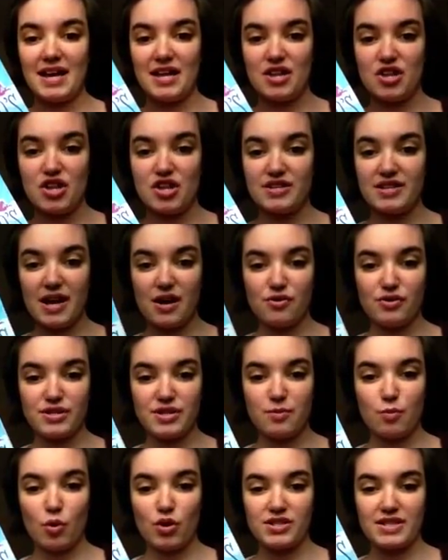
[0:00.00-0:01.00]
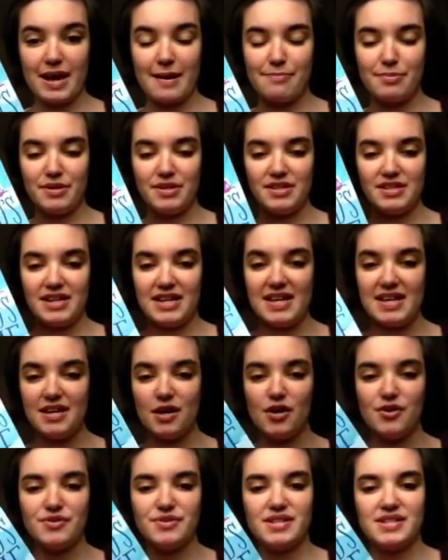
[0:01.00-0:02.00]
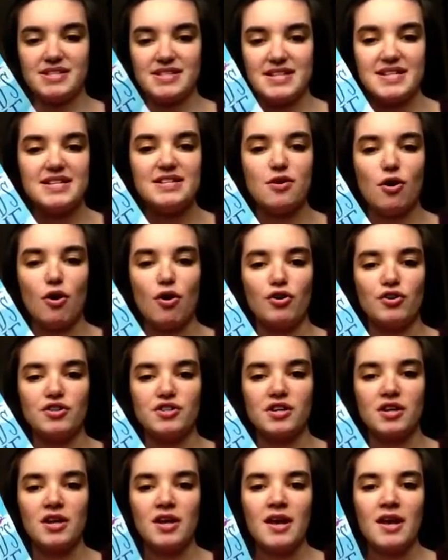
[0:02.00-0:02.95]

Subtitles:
and she tells him what's happened, and he goes to see God,